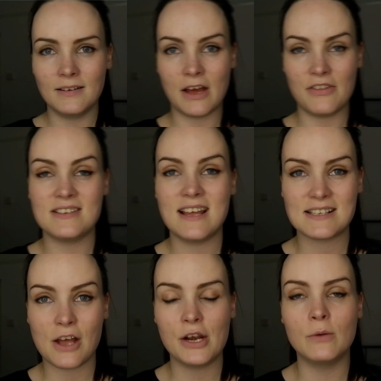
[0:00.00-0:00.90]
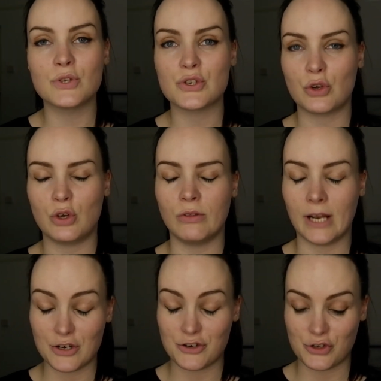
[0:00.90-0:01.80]
Now this next item is so cute
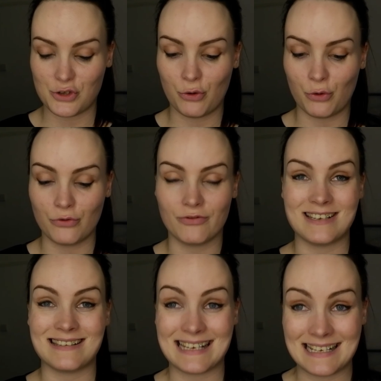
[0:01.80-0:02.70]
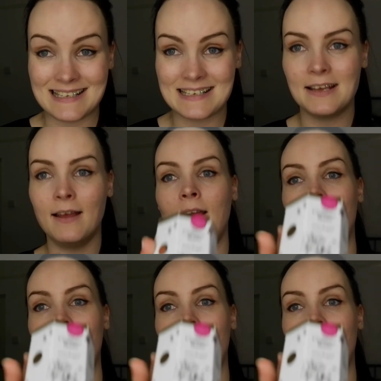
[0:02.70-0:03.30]
that I just couldn't resist.